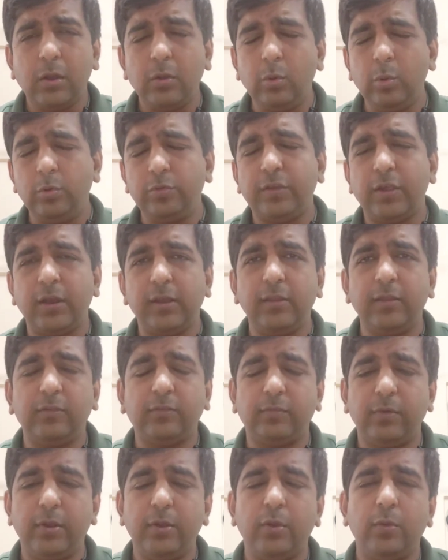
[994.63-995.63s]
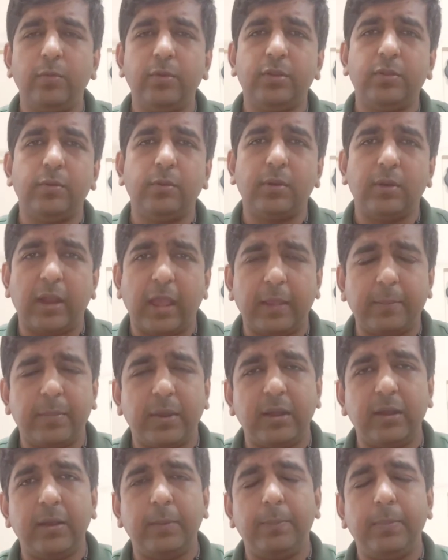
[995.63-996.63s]
Do share this video with your
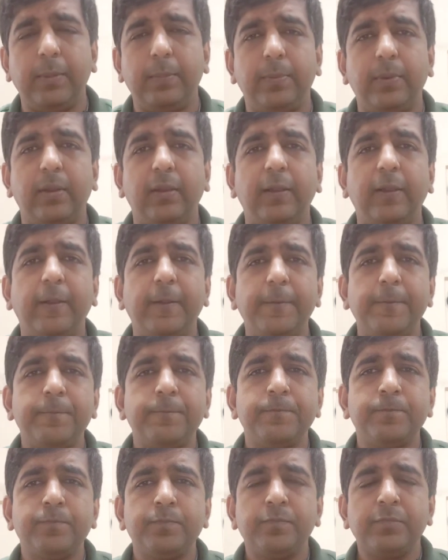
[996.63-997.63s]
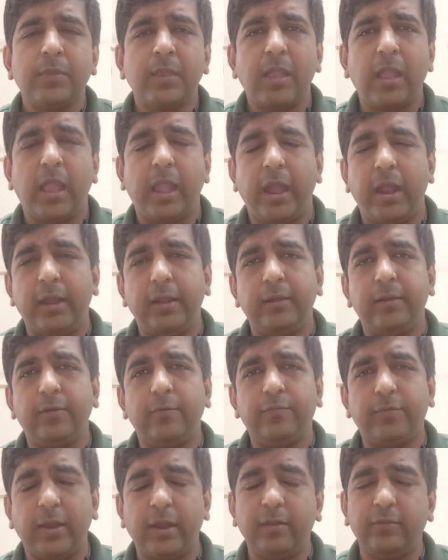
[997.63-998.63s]
like-minded people and
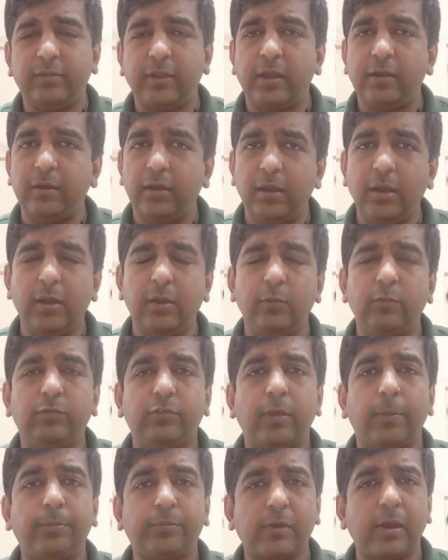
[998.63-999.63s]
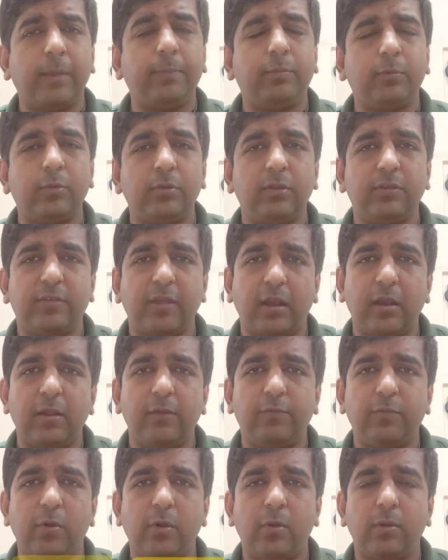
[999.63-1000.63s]
friends and relatives. Subscribe to the
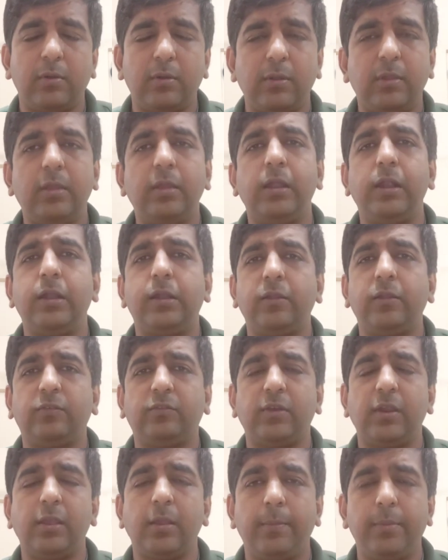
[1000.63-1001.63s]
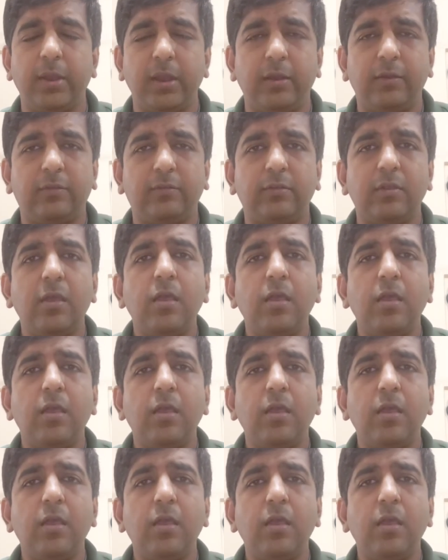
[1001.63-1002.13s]
channel for interesting updates.